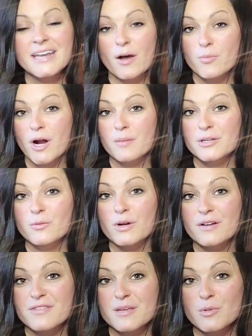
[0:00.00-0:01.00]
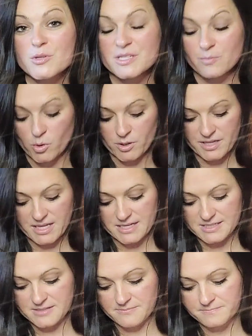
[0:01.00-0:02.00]
now probably one of the most important
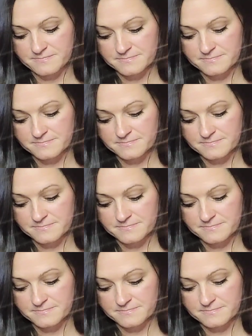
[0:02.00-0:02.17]
things,